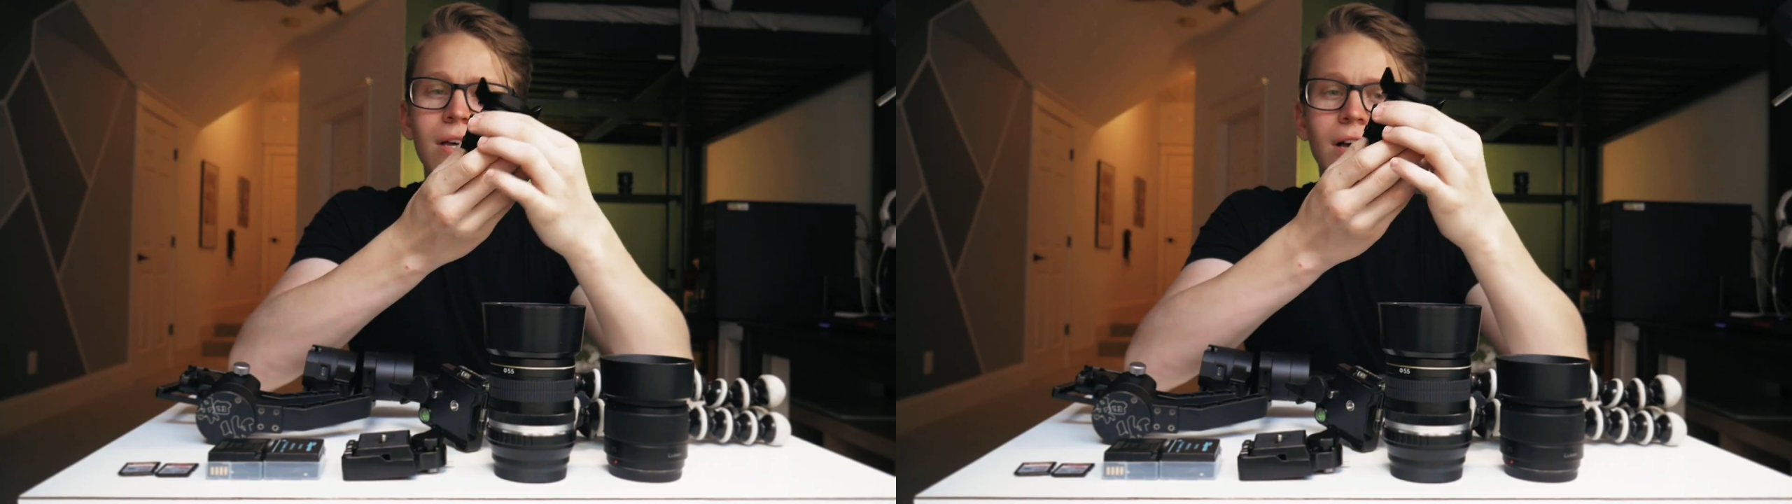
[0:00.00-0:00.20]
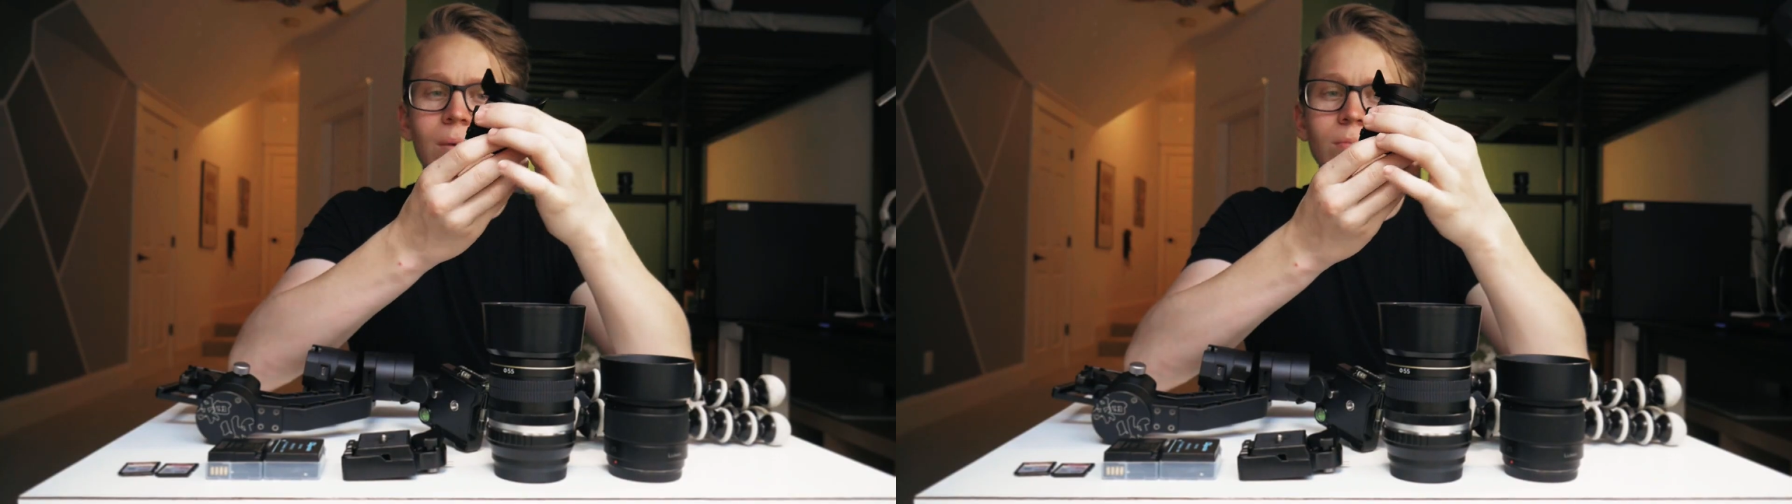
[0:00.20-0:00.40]

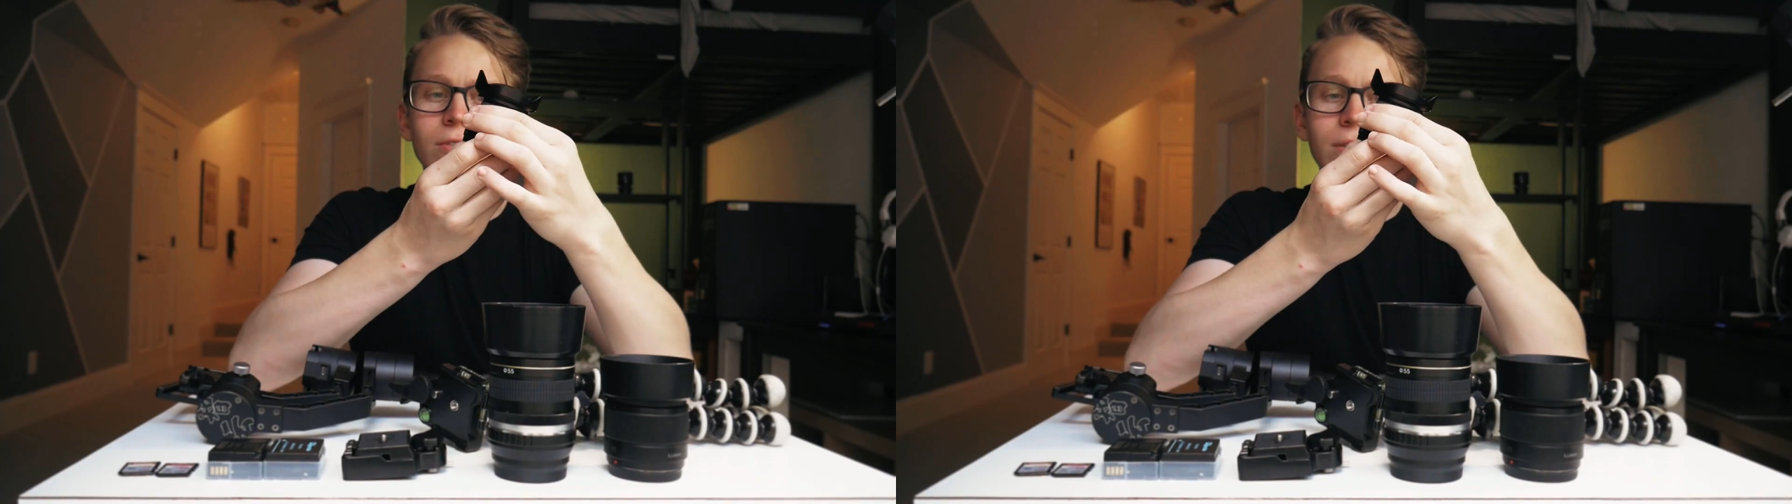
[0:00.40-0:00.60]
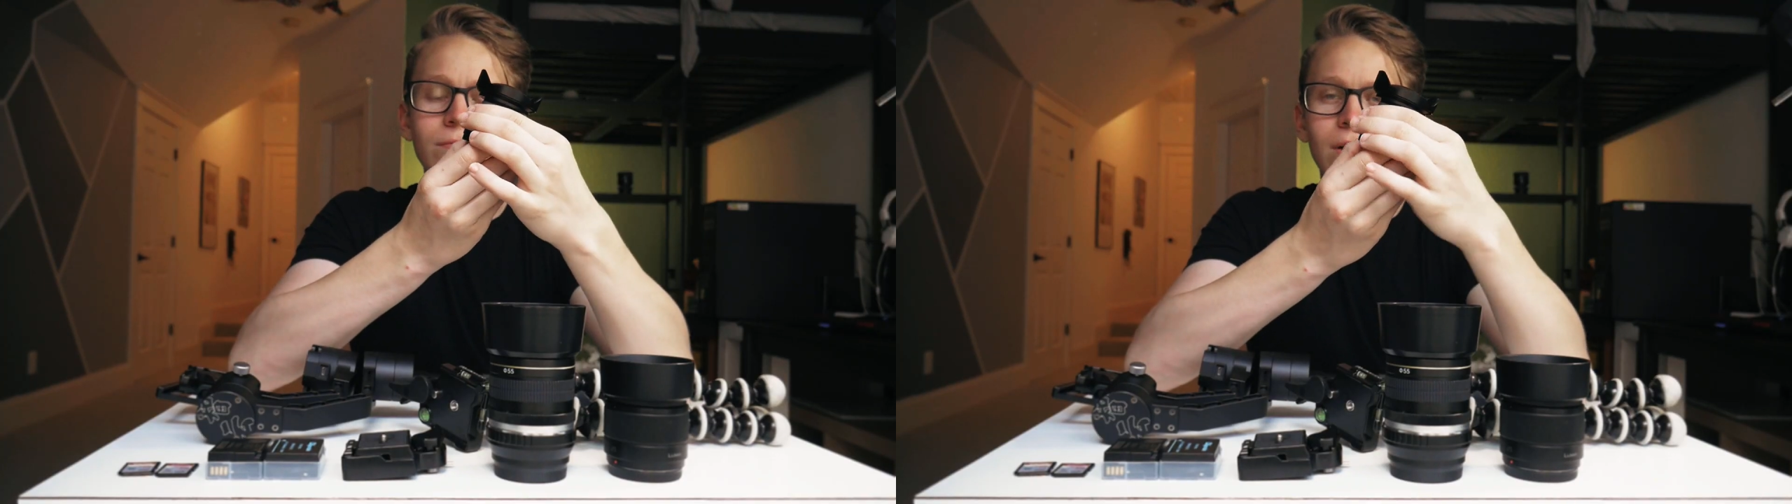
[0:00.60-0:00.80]
I
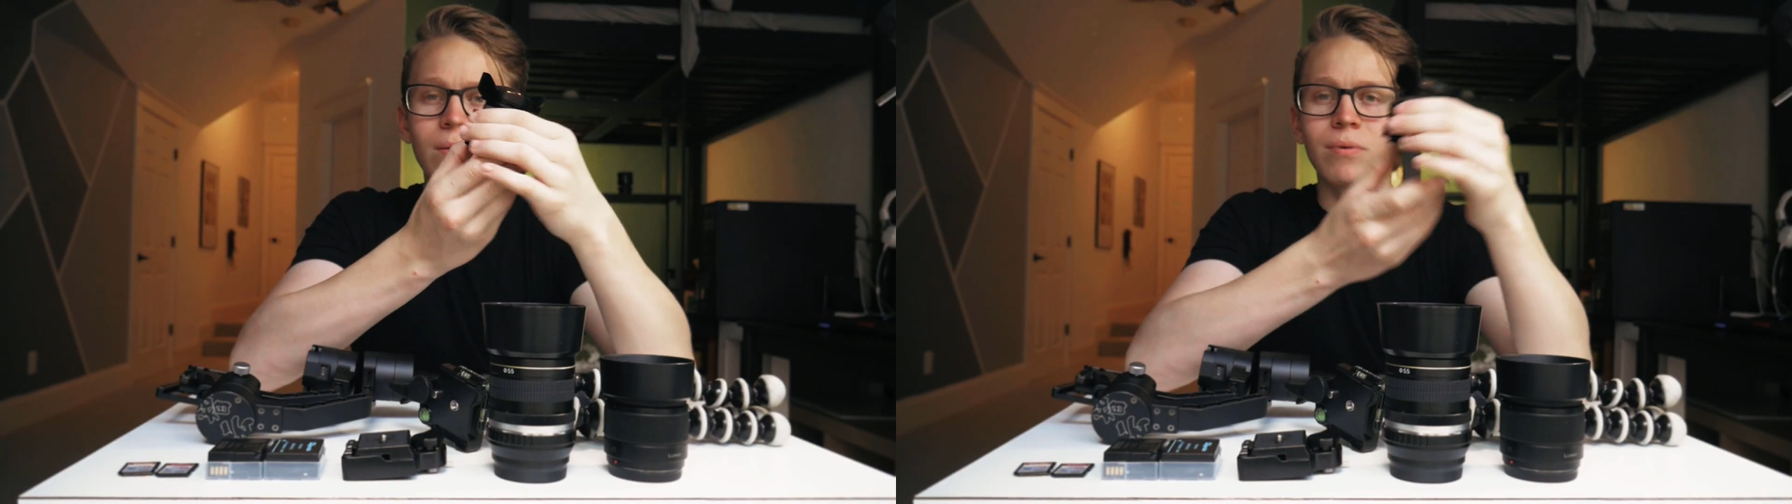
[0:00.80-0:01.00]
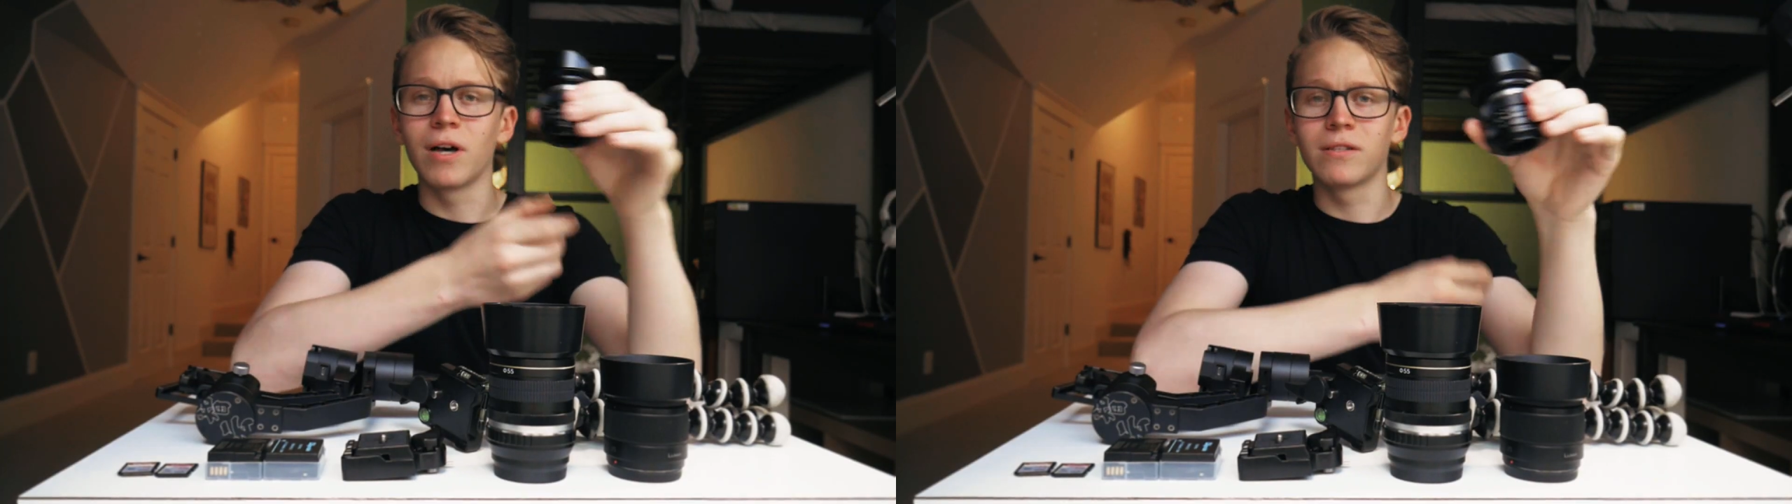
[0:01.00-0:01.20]
believe,
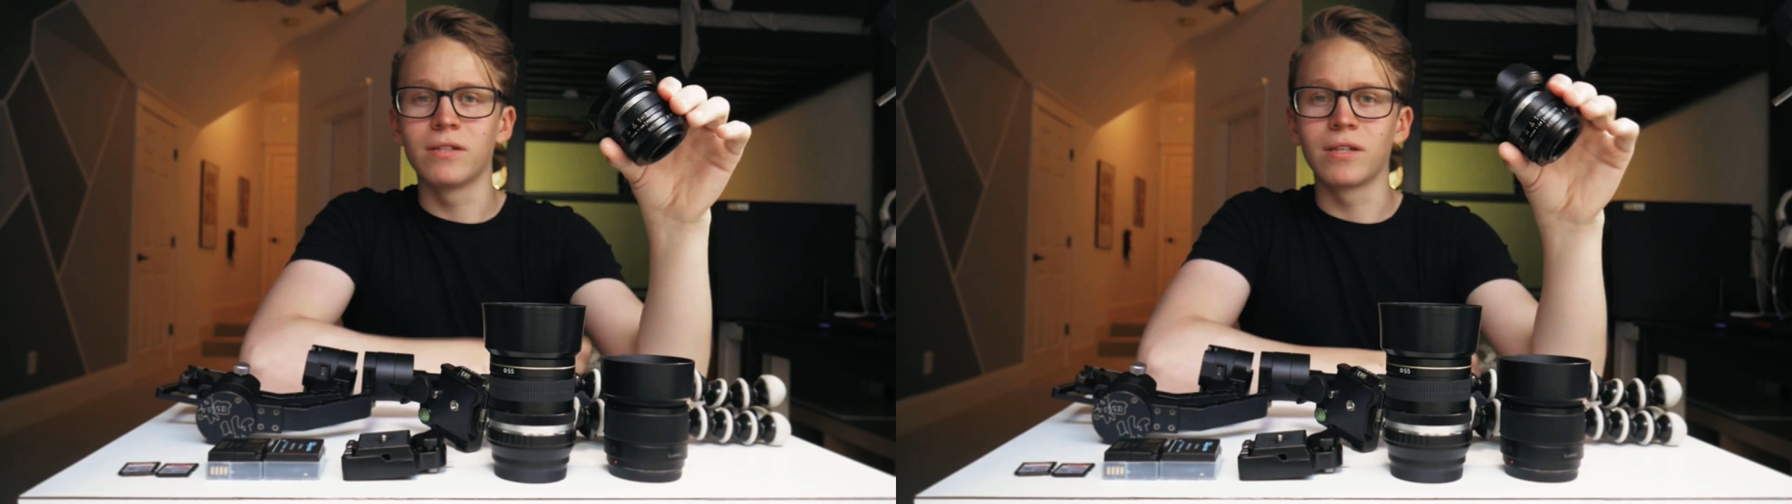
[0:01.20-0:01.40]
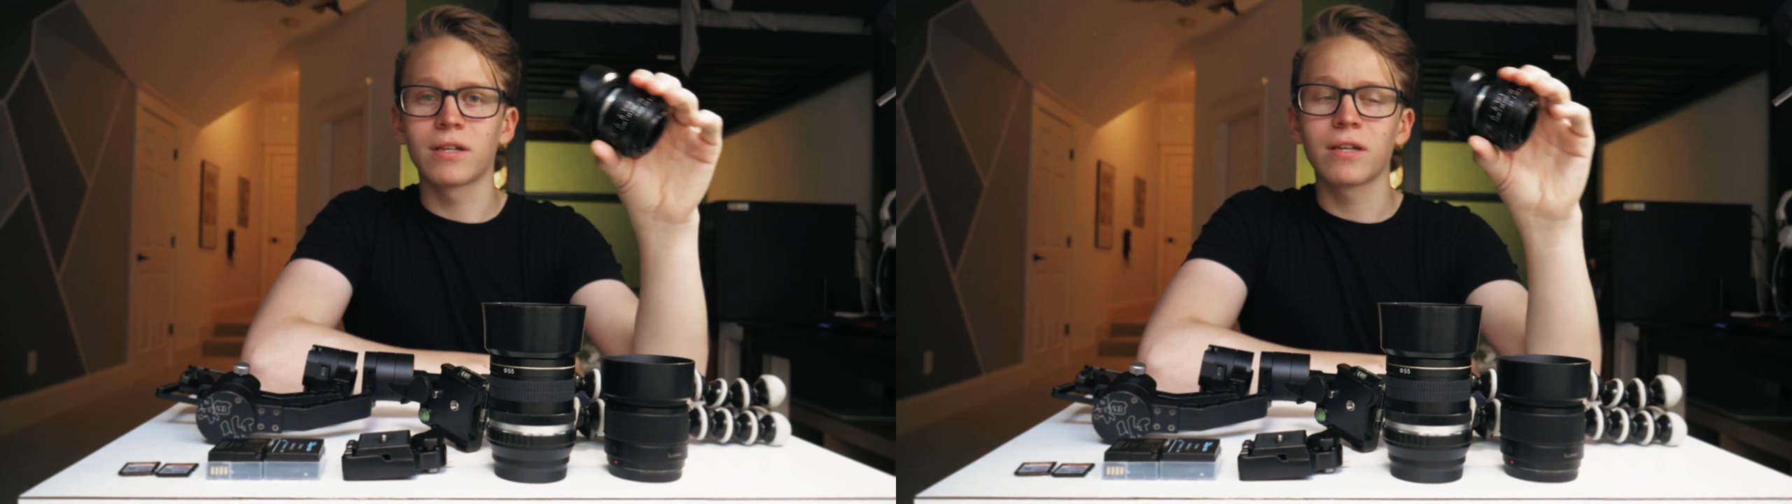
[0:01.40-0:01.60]
not
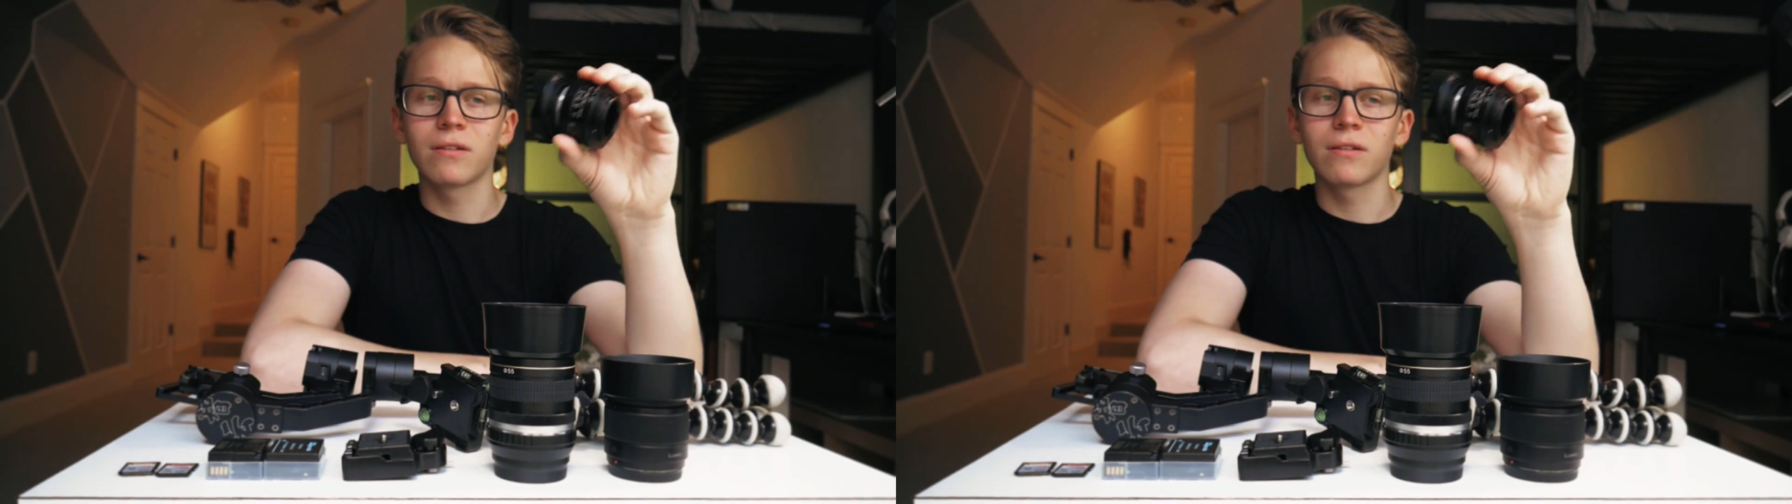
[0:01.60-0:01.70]
plastic.